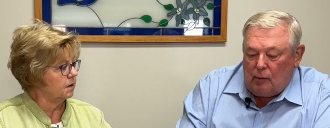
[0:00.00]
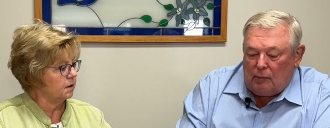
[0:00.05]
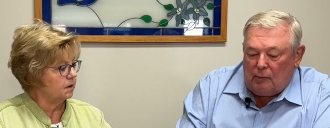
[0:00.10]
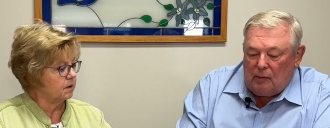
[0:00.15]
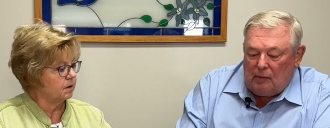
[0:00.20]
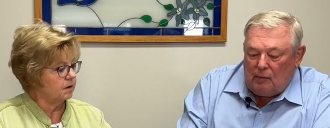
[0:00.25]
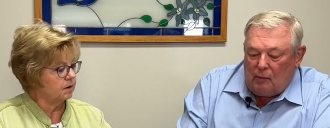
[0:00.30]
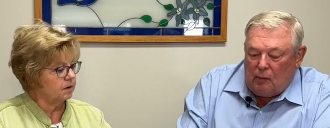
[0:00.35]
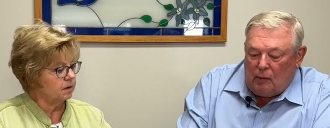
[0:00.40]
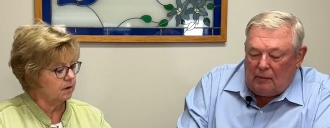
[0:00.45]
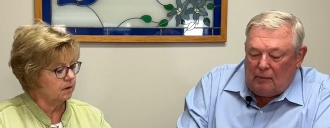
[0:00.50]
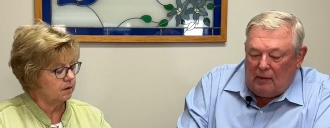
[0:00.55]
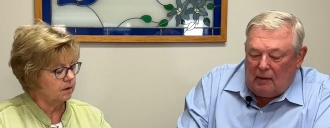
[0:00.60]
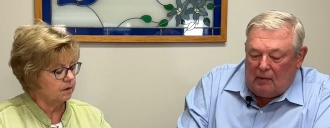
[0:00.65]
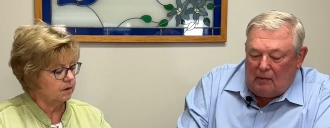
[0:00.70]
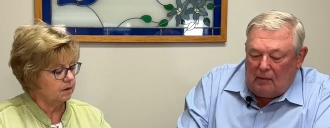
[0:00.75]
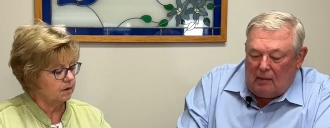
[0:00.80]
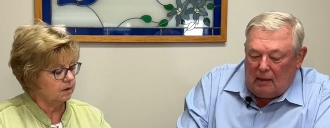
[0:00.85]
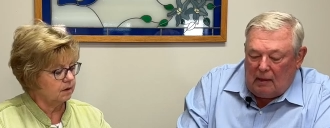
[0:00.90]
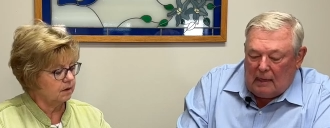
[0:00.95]
Speaker 1: when we, when
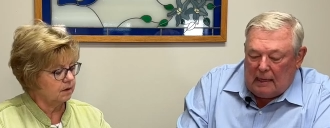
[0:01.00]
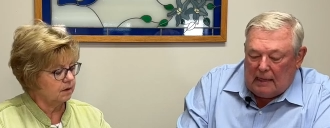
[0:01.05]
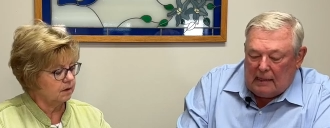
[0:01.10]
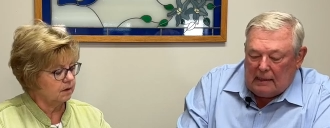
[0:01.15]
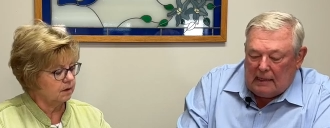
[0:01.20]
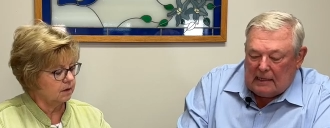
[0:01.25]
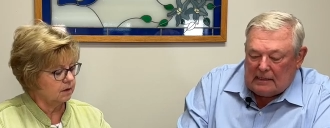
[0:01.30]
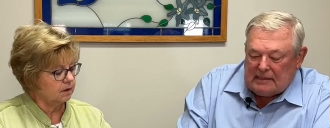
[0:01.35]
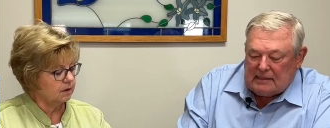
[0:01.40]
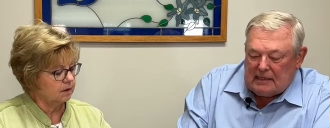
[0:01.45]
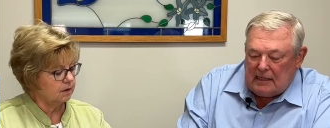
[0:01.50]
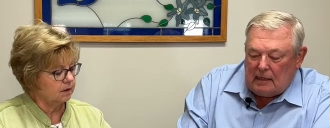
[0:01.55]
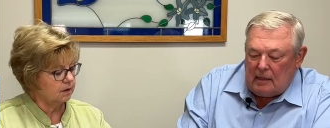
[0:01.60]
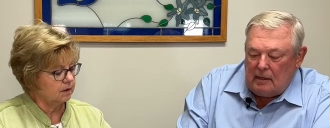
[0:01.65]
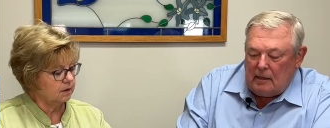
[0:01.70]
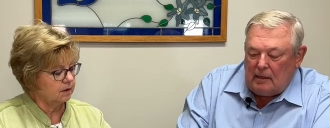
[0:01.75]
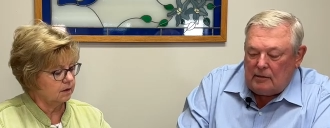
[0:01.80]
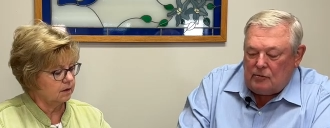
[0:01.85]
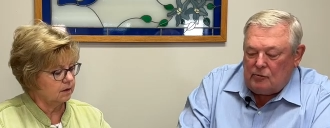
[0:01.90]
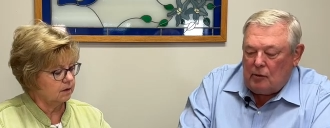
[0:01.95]
we uh, got
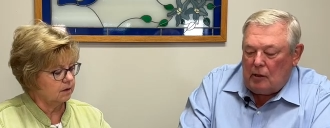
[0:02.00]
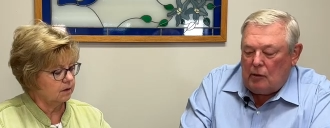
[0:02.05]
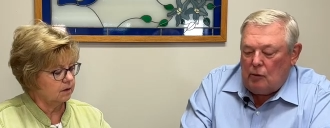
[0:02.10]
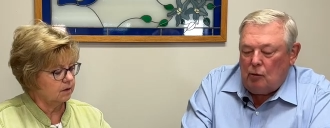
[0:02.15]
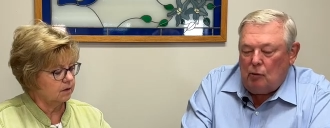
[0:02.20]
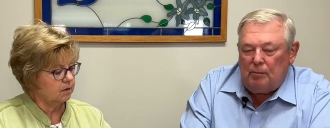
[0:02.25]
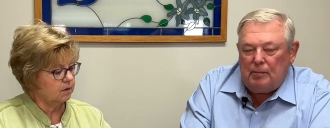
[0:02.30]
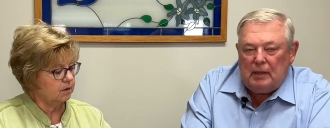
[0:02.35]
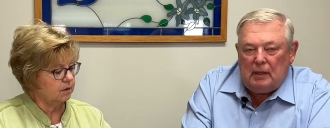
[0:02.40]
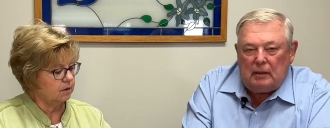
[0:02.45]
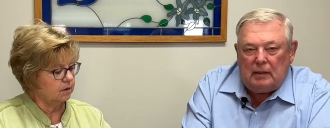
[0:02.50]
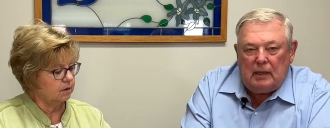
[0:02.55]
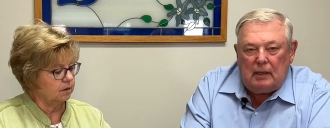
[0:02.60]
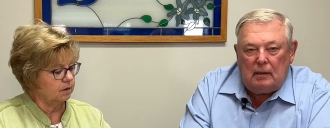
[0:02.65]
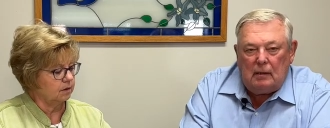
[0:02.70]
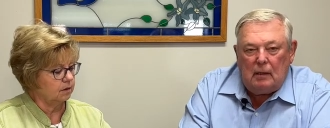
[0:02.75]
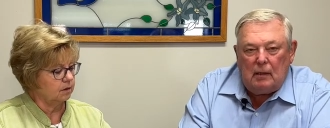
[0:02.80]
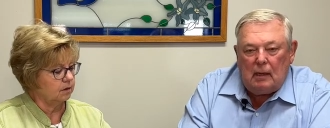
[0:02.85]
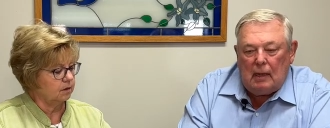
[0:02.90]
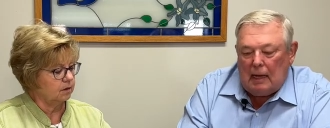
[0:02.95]
settled into our new
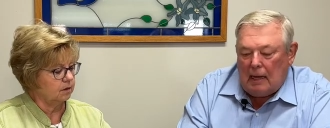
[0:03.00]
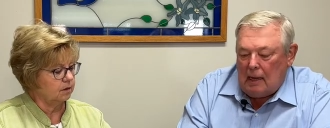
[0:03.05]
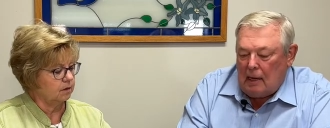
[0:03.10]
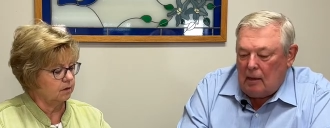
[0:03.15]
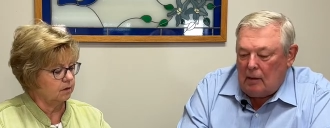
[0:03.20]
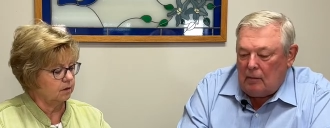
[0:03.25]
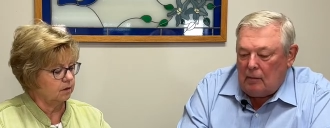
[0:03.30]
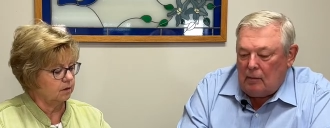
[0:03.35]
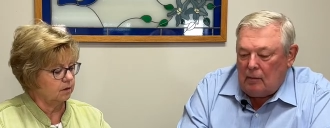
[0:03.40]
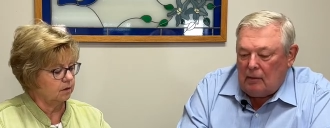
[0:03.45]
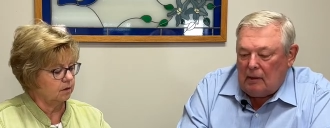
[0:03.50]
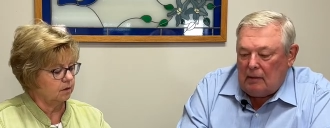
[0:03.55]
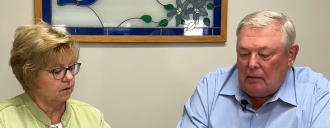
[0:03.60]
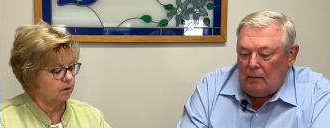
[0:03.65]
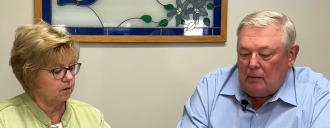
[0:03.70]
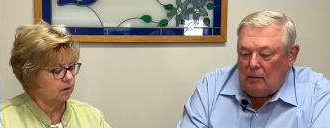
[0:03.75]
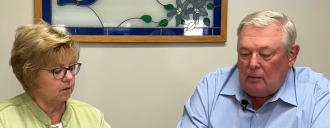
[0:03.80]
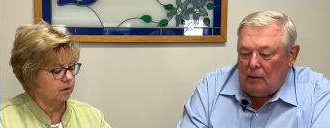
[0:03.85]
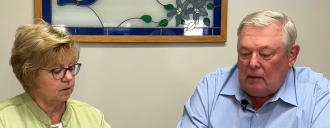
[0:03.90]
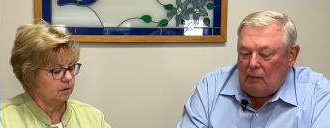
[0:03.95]
building, uh,
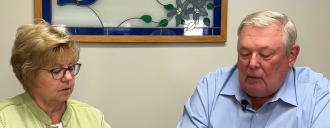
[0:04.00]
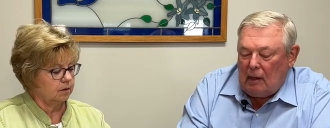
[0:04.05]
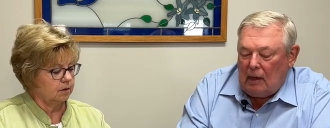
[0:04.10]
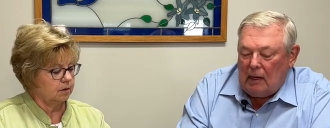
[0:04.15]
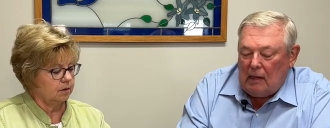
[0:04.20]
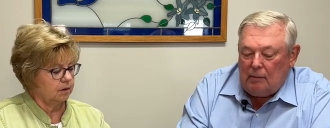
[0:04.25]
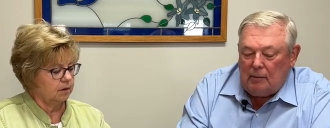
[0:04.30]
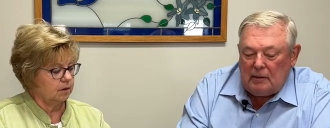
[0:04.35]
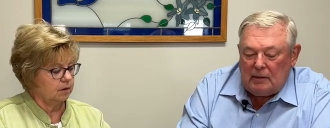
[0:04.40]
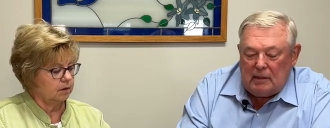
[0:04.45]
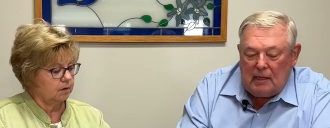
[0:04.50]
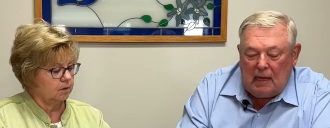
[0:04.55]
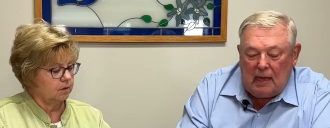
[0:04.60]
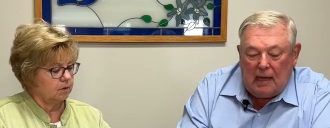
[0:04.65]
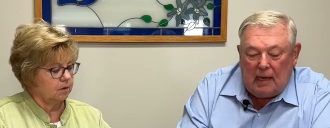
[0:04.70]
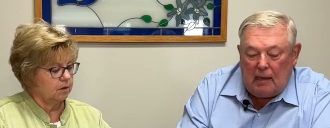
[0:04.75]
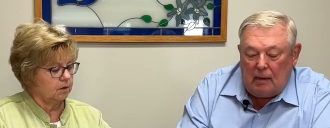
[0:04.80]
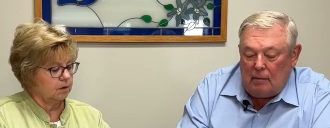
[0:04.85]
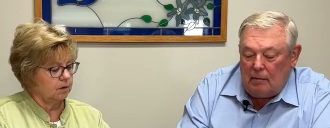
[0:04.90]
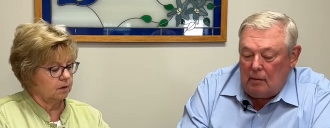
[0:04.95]
we, we were able to
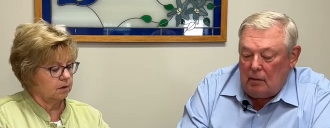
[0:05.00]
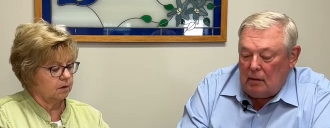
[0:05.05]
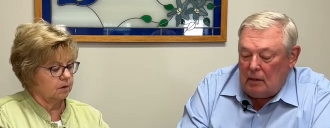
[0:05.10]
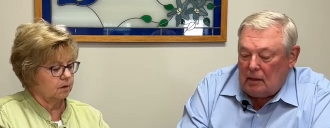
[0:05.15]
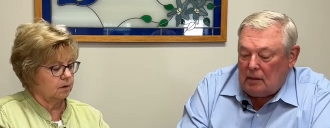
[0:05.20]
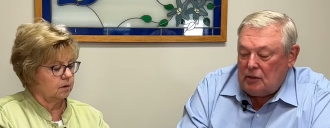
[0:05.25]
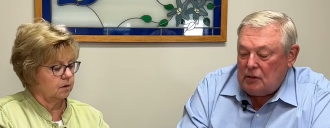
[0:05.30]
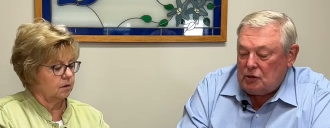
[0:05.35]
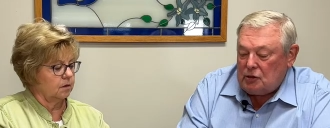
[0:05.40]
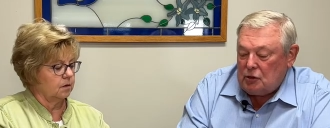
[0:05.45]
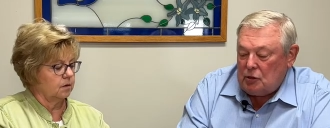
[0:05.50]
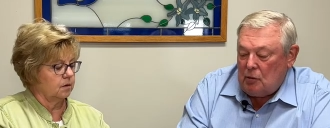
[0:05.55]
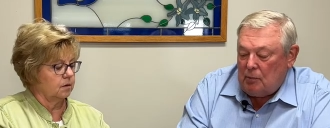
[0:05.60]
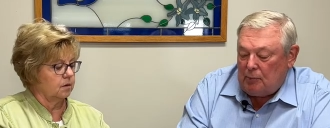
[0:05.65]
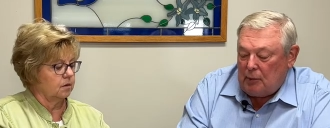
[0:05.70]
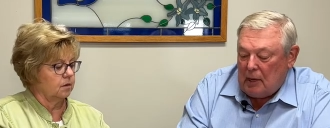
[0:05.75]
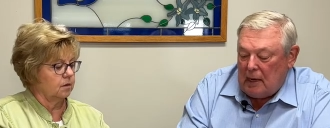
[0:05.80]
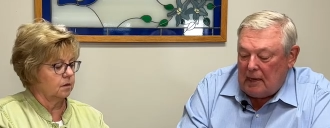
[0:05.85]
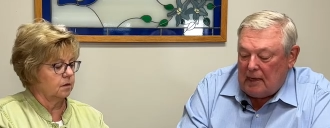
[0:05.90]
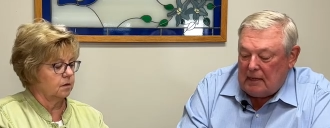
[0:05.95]
add additional
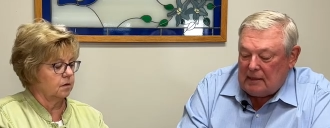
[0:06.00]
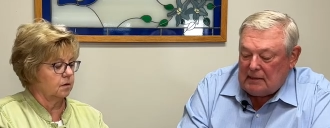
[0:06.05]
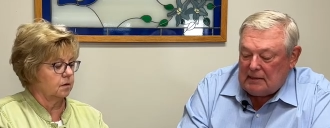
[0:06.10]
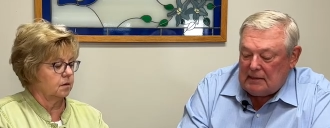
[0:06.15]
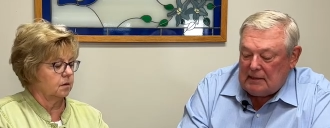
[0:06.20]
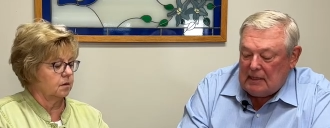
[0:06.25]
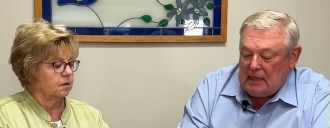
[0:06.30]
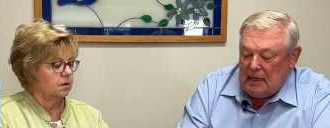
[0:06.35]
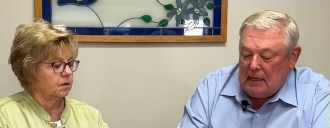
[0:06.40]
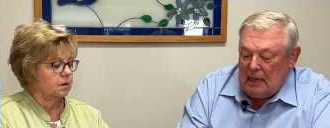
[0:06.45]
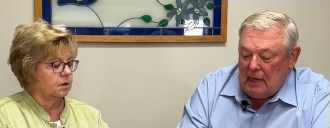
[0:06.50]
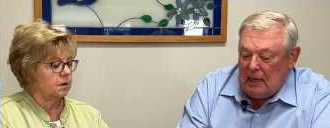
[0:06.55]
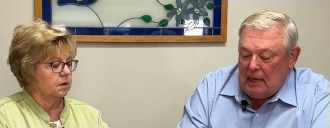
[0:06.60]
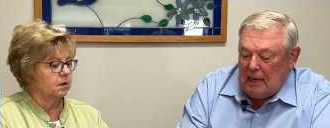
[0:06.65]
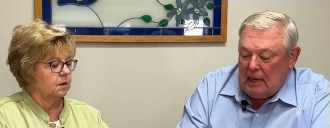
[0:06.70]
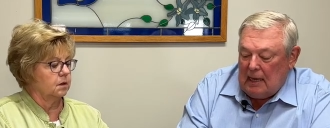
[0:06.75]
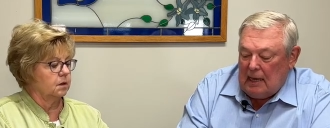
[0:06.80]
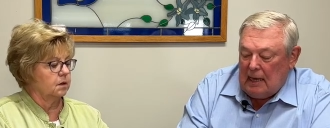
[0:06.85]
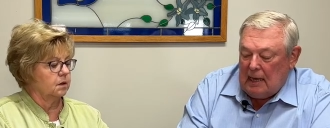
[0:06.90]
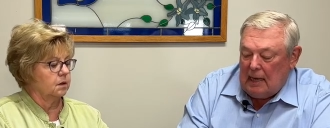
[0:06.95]
products,
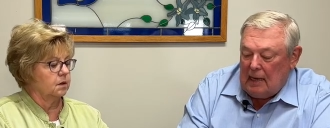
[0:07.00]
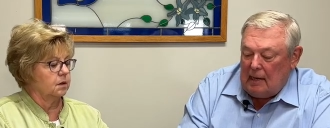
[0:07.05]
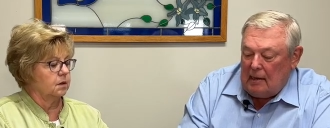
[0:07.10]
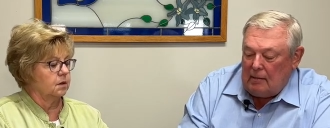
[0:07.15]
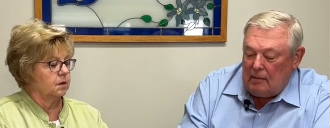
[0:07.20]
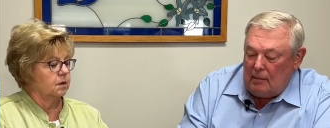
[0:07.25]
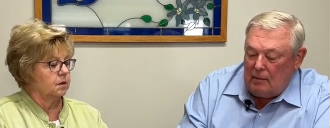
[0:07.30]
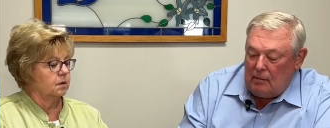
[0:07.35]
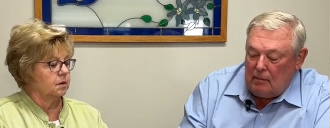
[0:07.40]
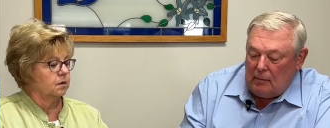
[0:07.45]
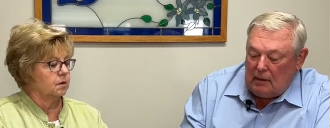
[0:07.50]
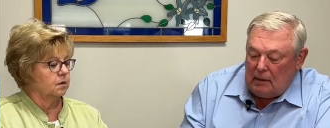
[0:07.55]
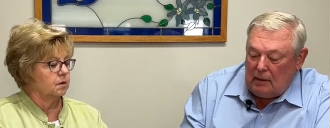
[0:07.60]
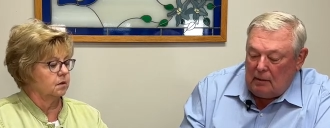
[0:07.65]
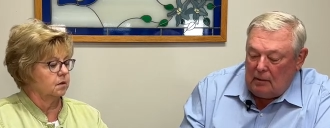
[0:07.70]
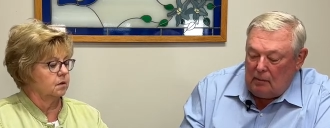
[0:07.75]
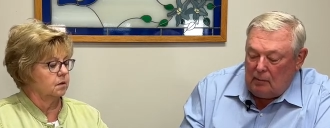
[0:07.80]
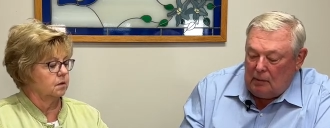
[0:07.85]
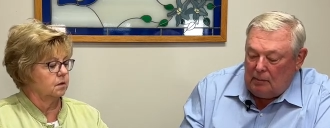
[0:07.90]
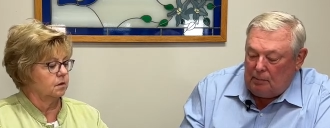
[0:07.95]
and
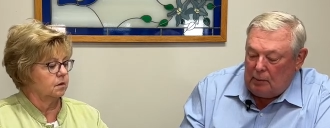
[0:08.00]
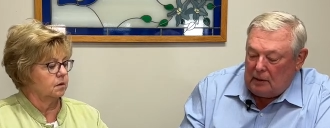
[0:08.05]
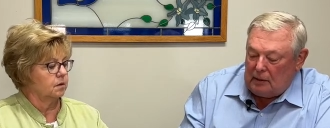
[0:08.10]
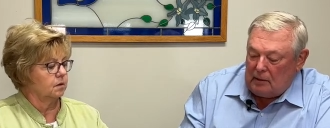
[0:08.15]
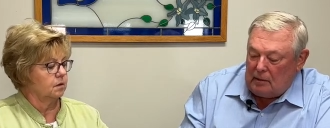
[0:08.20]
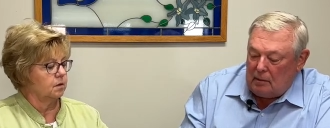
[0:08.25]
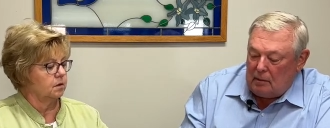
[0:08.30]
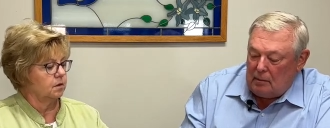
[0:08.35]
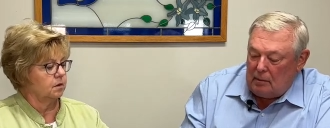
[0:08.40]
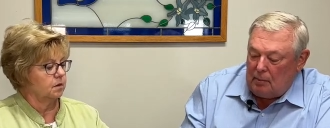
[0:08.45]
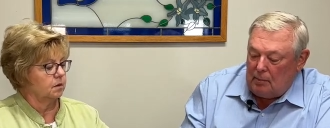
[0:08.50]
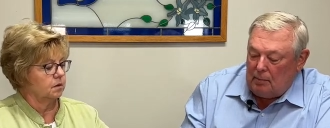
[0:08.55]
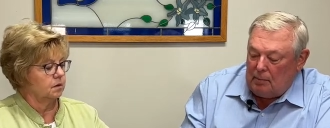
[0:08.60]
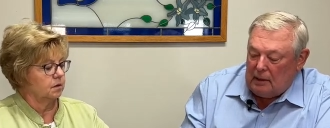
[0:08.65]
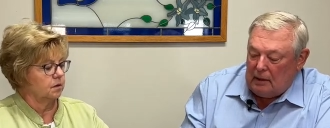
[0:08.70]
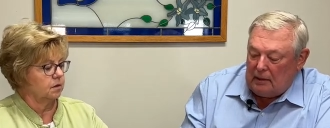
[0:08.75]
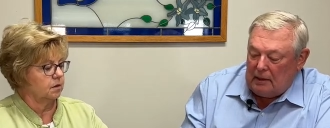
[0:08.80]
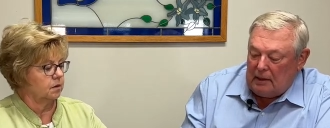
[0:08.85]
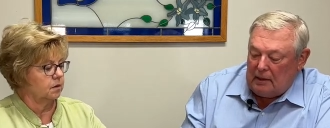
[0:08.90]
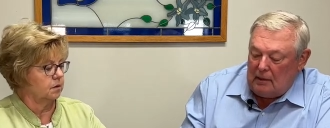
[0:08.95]
we, we put the
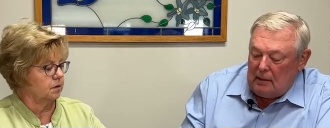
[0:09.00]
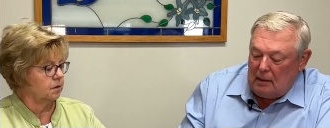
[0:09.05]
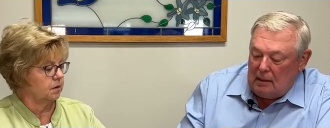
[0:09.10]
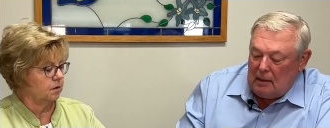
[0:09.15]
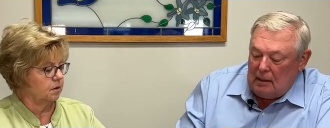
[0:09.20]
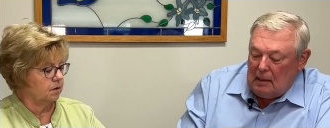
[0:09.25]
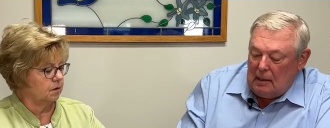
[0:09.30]
building,